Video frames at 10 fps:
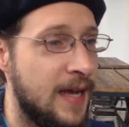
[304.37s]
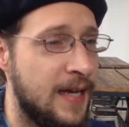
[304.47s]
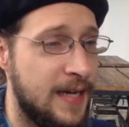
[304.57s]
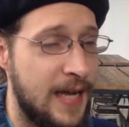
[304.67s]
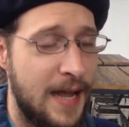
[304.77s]

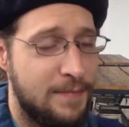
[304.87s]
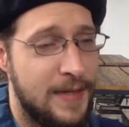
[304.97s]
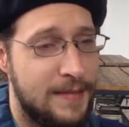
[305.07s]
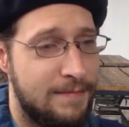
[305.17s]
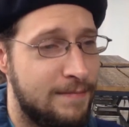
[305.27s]
I
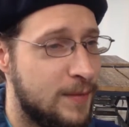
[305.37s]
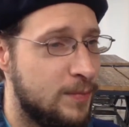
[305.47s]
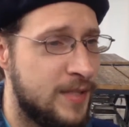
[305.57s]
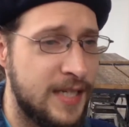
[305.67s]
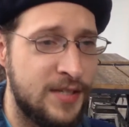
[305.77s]

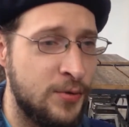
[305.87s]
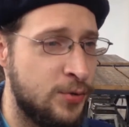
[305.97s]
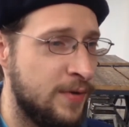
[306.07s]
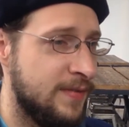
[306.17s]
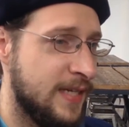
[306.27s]
did
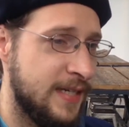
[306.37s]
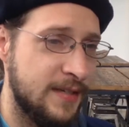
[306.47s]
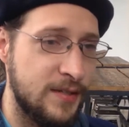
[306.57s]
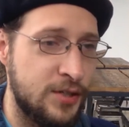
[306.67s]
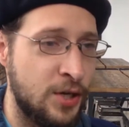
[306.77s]
sort of
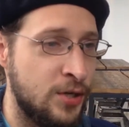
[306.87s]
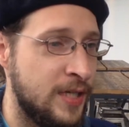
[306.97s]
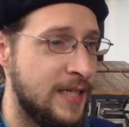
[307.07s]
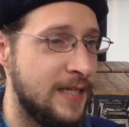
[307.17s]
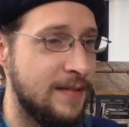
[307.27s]
like
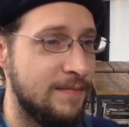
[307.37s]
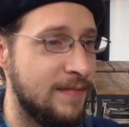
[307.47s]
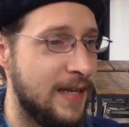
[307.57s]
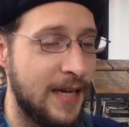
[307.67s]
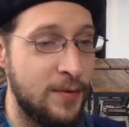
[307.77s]
turny,
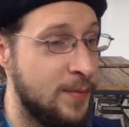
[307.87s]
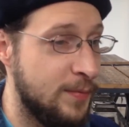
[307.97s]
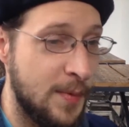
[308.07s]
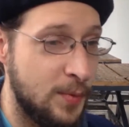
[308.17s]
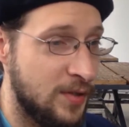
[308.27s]
like I don't
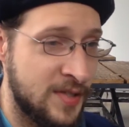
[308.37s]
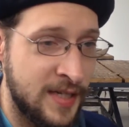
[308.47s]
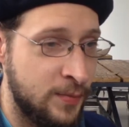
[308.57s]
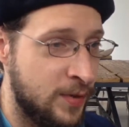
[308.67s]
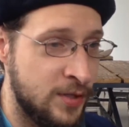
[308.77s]
remember what the
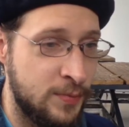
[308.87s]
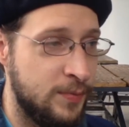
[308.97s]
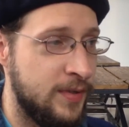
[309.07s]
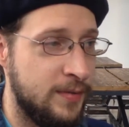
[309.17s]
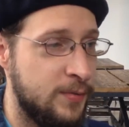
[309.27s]
scene was. It
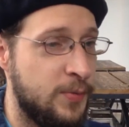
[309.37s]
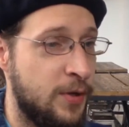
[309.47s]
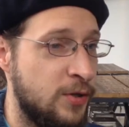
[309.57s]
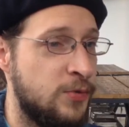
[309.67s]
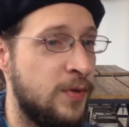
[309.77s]
was
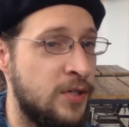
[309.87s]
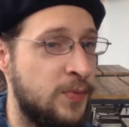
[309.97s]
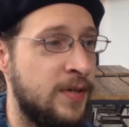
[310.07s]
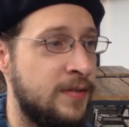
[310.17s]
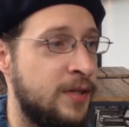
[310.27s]
one of those
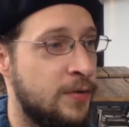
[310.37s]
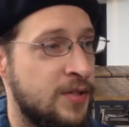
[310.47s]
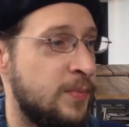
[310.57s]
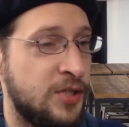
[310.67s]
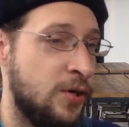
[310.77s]
ones where
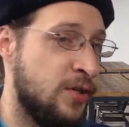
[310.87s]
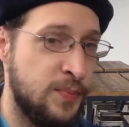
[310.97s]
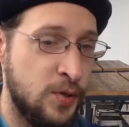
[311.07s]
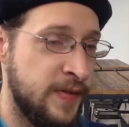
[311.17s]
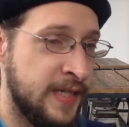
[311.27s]
someone
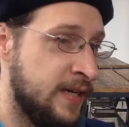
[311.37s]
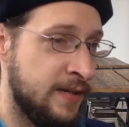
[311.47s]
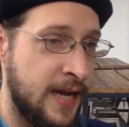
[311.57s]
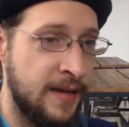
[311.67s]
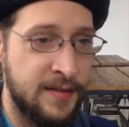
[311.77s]
starts moving,
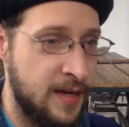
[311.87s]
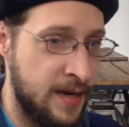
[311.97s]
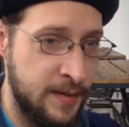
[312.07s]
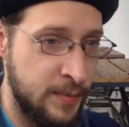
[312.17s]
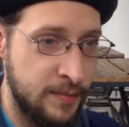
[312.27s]
and as
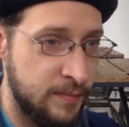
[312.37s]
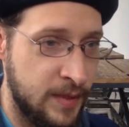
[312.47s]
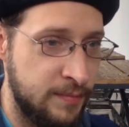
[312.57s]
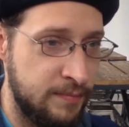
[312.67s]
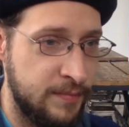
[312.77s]
I am
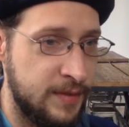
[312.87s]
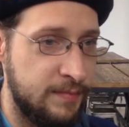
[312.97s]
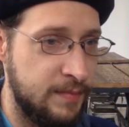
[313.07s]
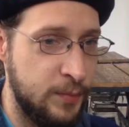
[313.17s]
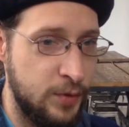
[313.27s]
a
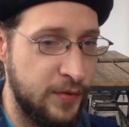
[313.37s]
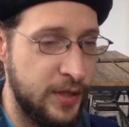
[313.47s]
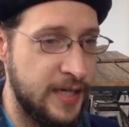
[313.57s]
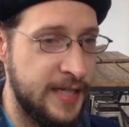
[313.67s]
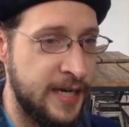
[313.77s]

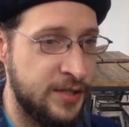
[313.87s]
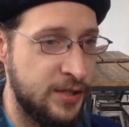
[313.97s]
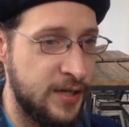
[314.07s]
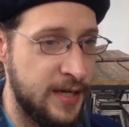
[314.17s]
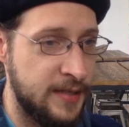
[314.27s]
mover and a
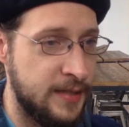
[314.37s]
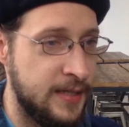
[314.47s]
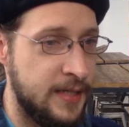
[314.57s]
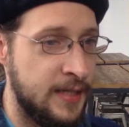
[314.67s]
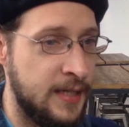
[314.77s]
dancer,
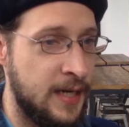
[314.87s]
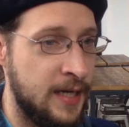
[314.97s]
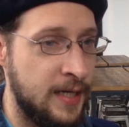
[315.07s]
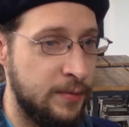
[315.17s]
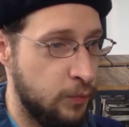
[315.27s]

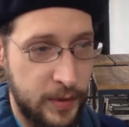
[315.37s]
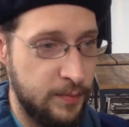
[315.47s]
I